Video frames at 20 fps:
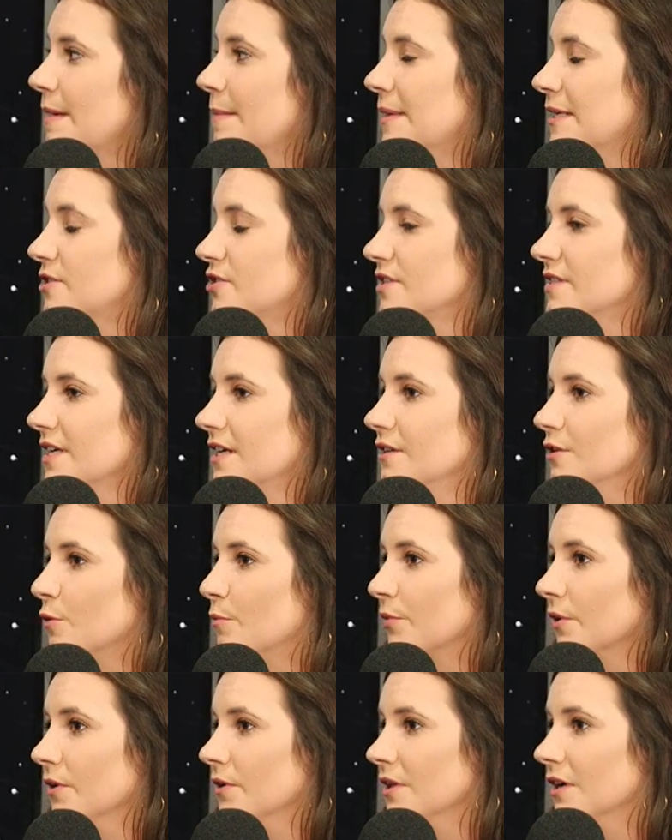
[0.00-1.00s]
maybe it's just like a little
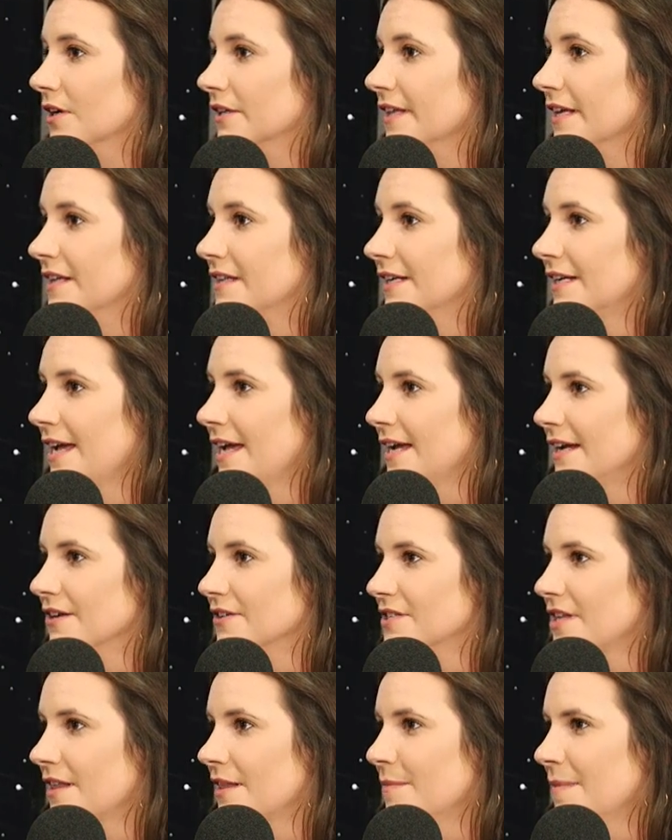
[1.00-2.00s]
prologue thing, like, hey,
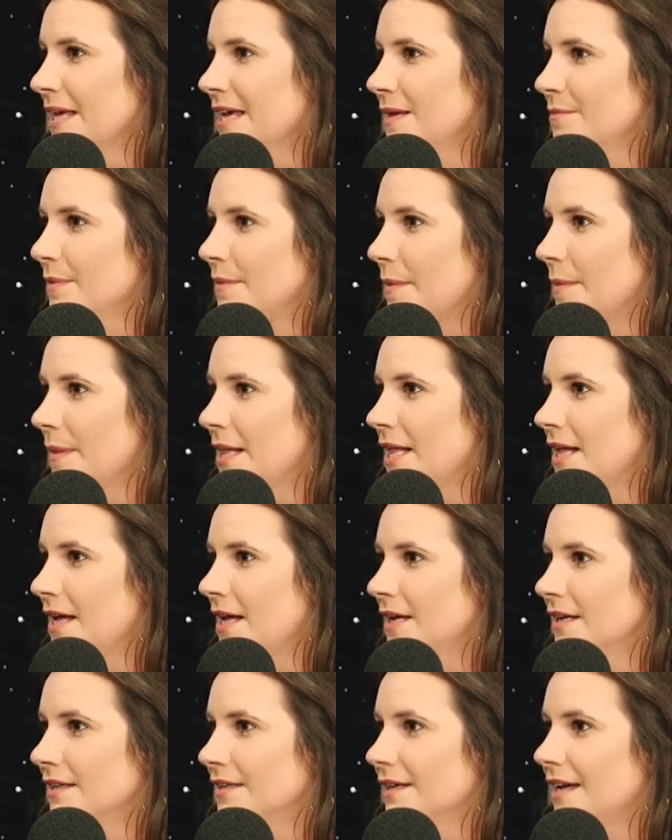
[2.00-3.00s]
here's how they met, blah, blah,
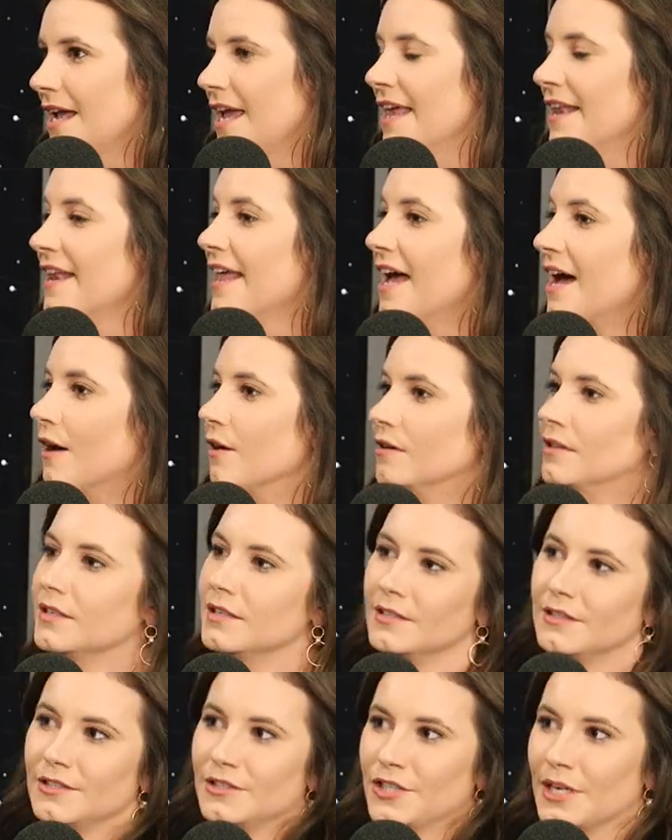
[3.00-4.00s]
blah. Right. And now,
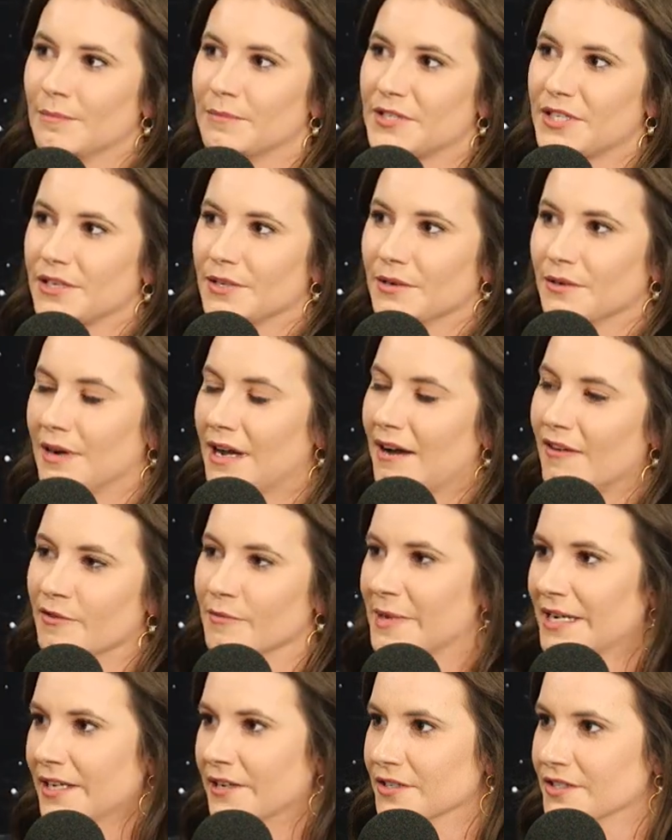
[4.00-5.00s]
jump to however
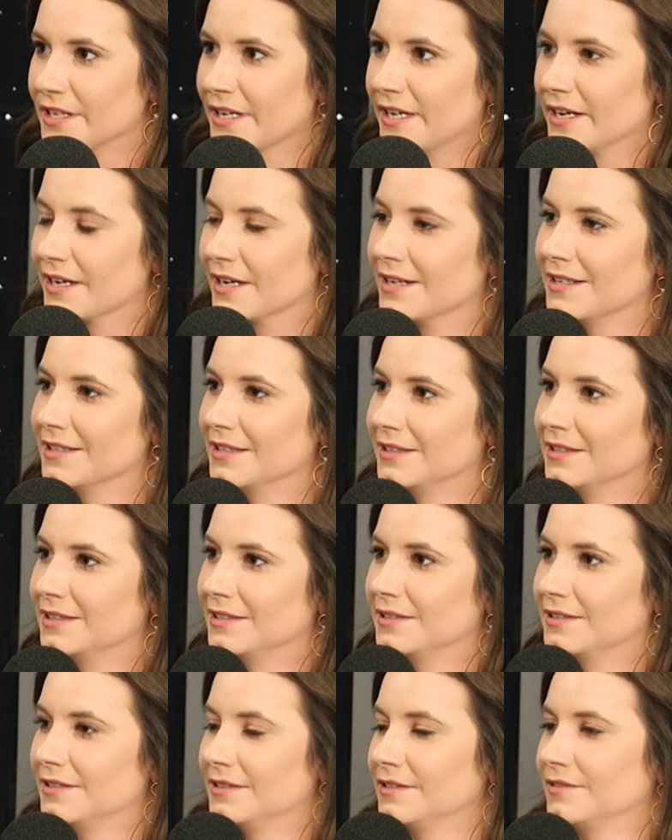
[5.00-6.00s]
many years later.
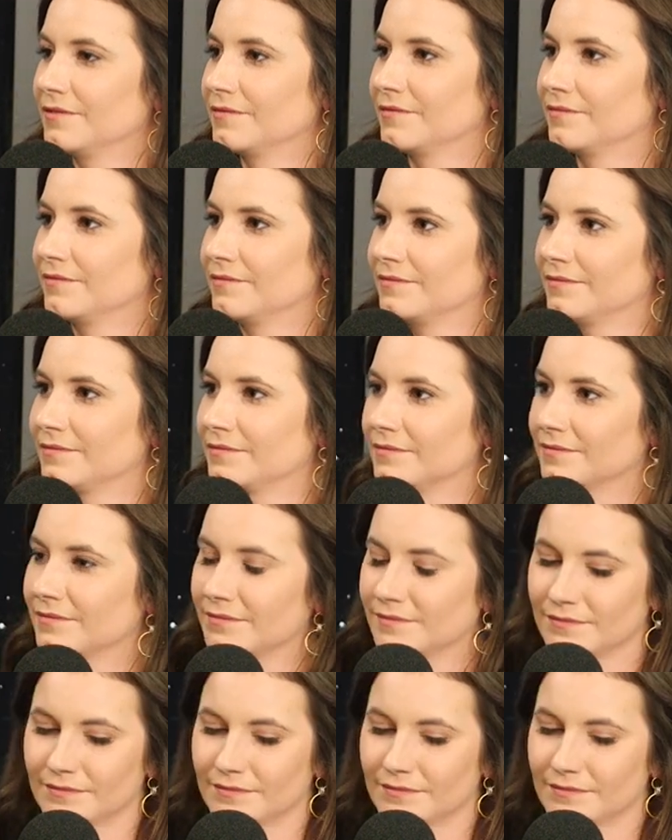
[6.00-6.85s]
Right. So, I mean,